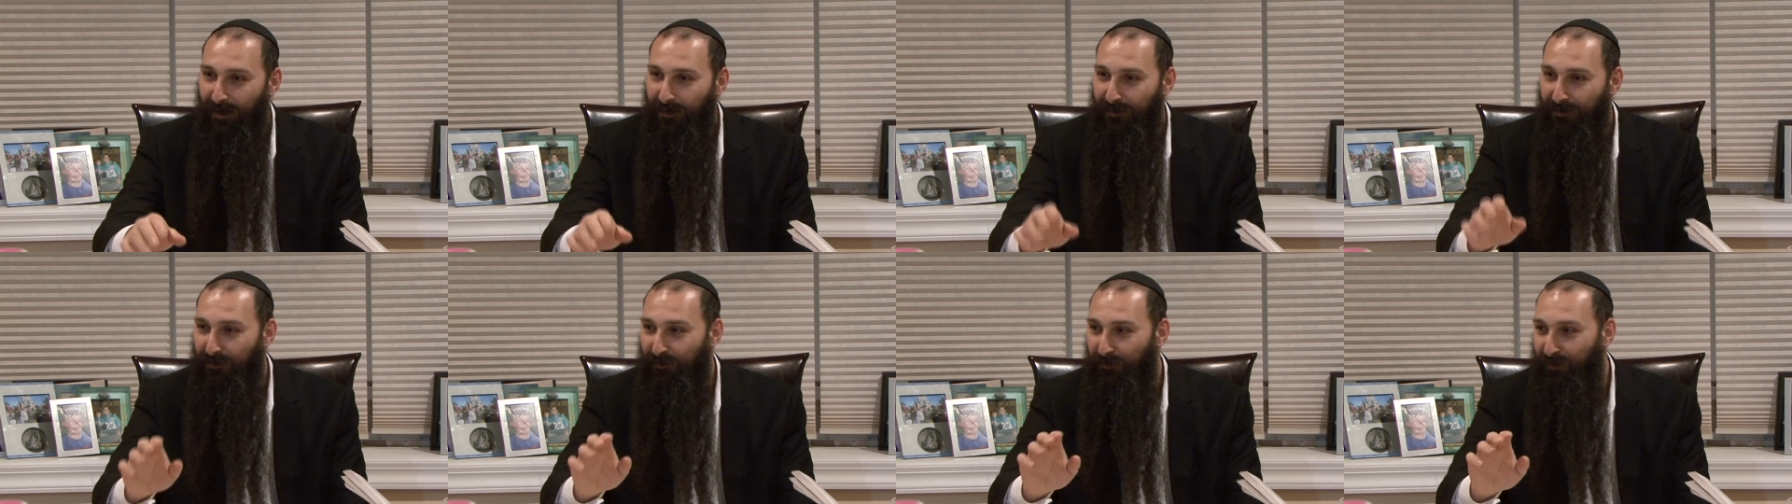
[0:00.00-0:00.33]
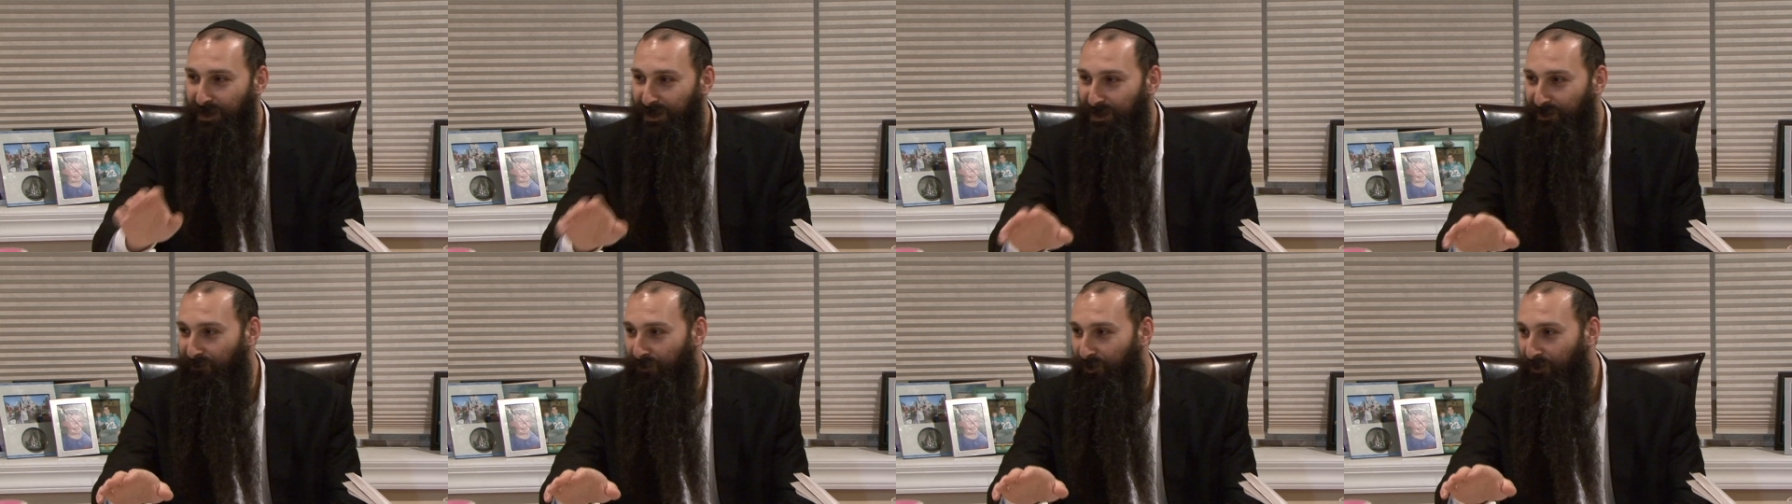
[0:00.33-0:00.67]
The
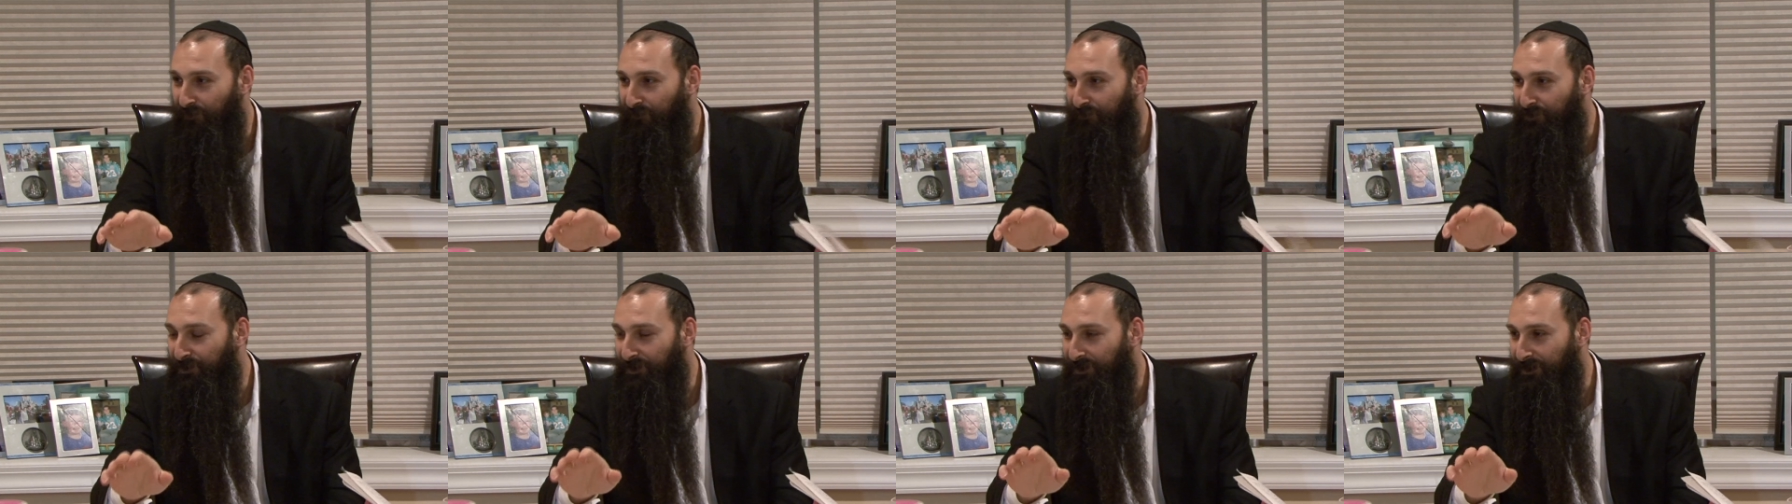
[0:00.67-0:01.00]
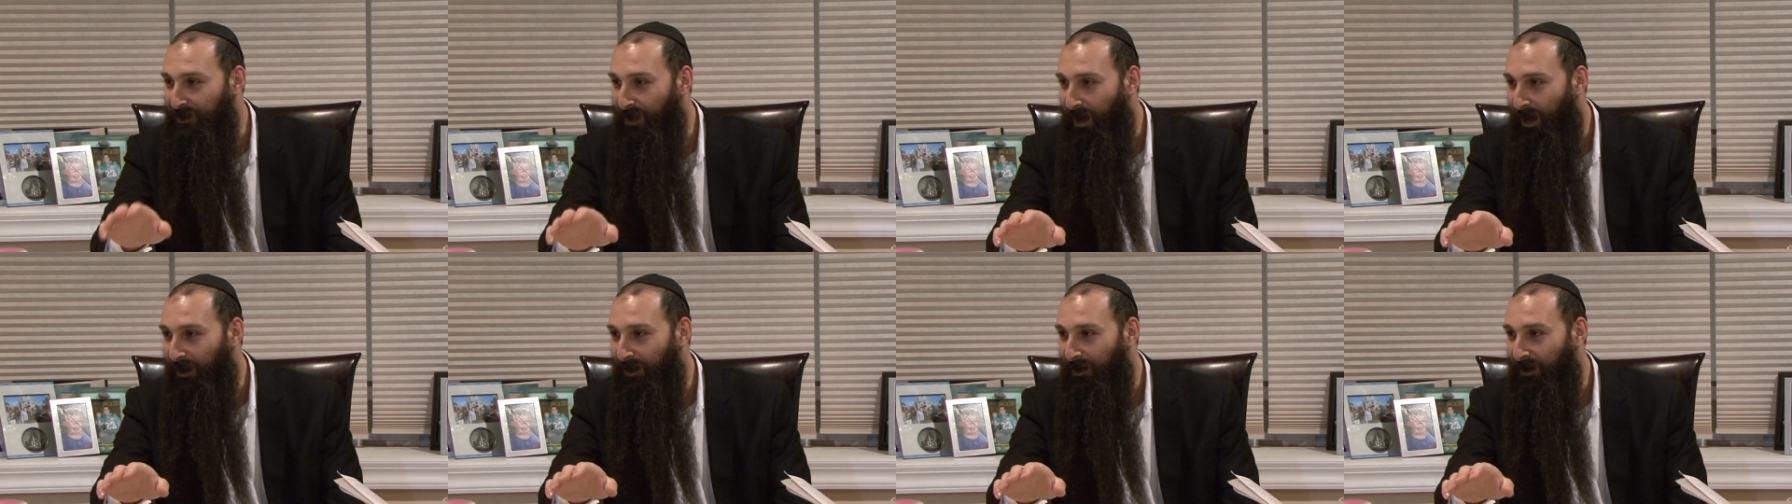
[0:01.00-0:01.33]
mitzvah of
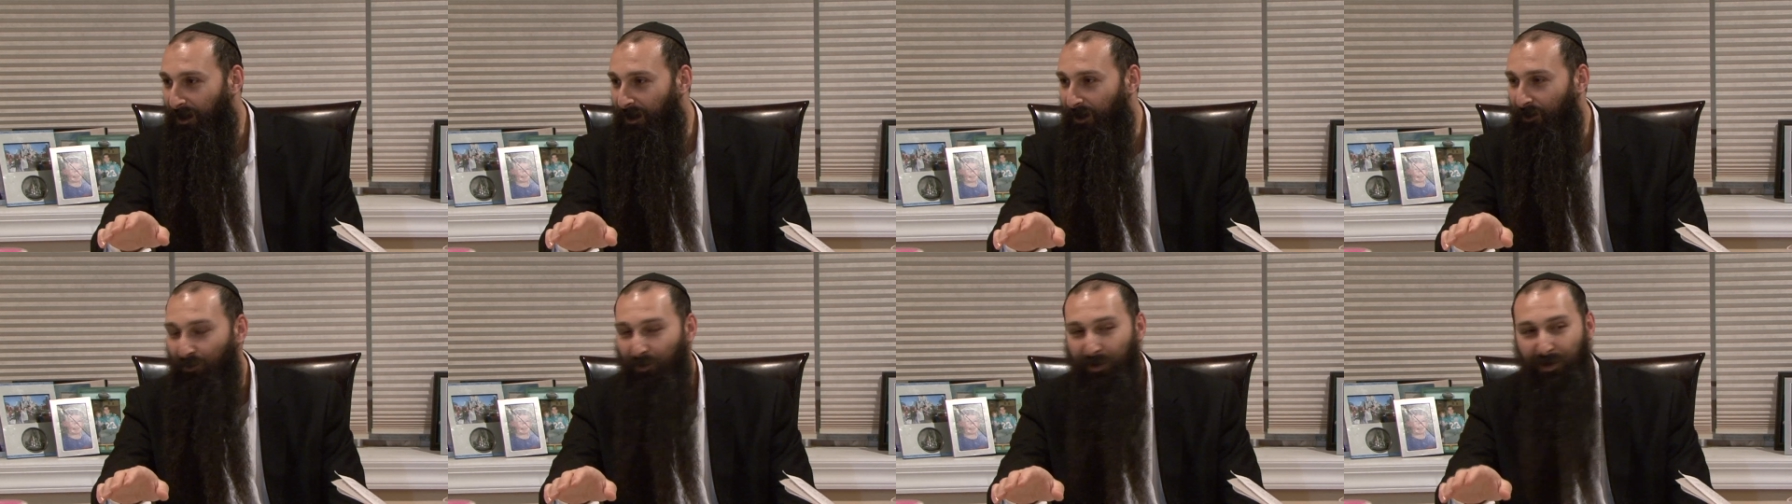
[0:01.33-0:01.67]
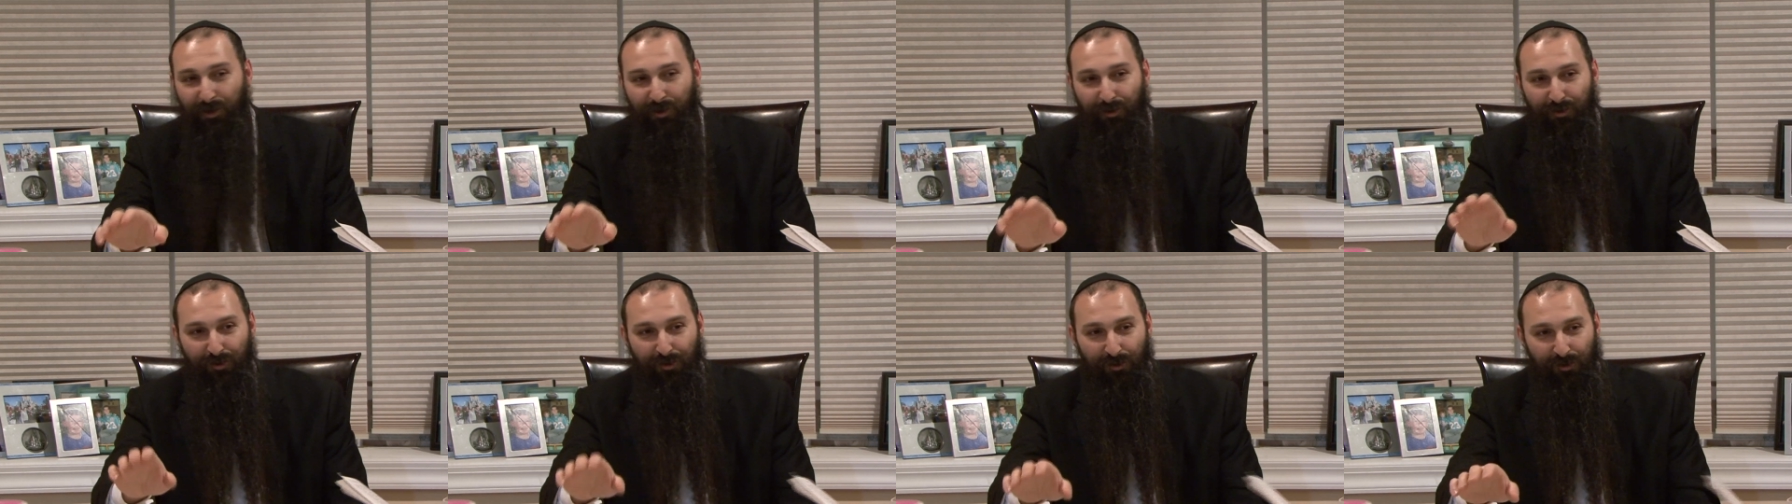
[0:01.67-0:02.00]
tzedakah, when
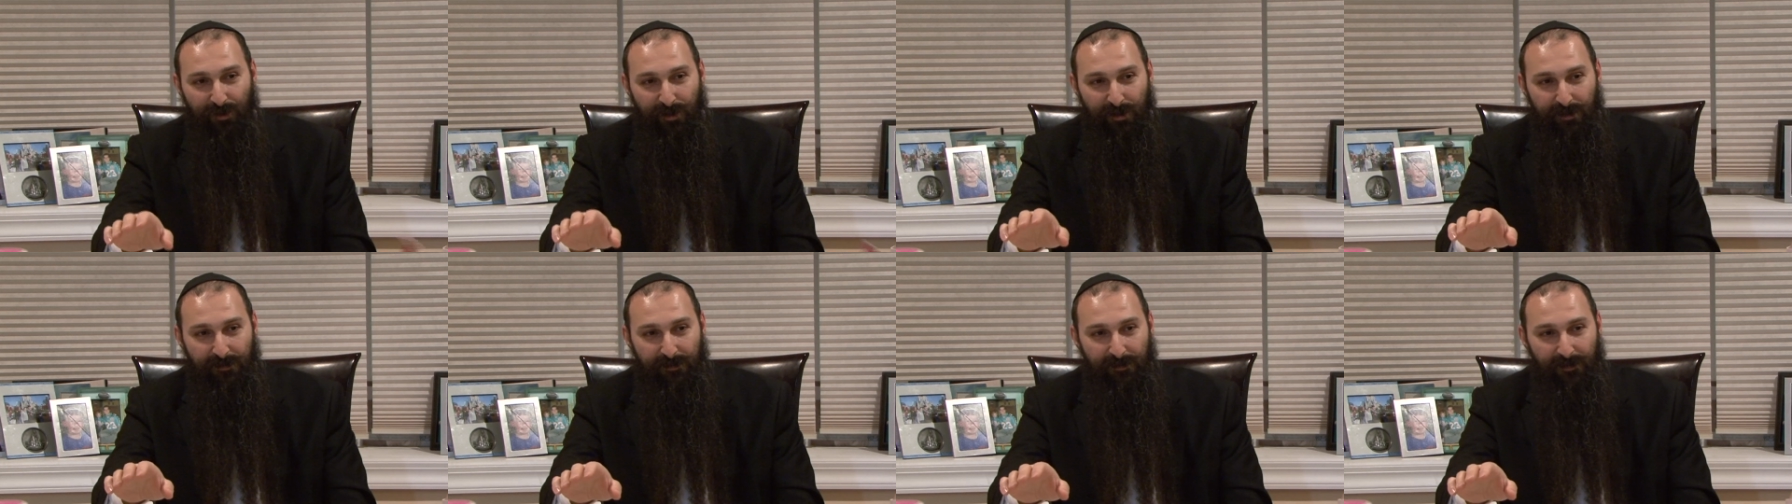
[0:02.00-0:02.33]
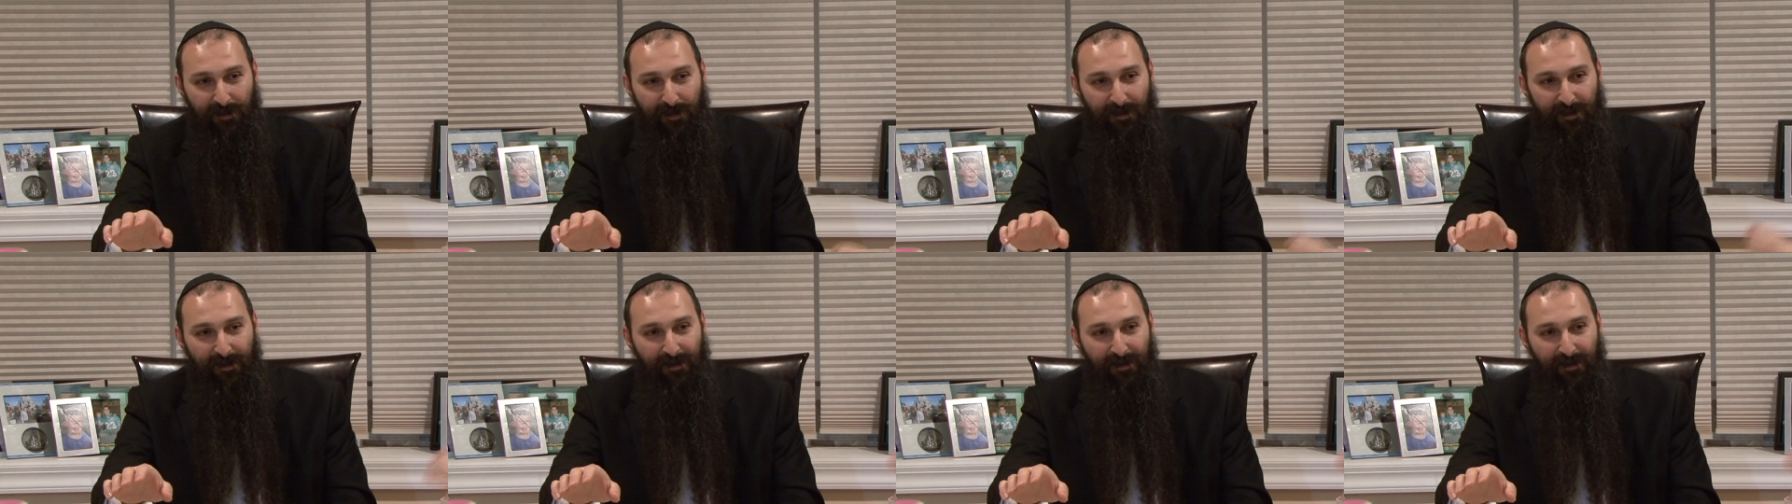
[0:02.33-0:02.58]
you do it,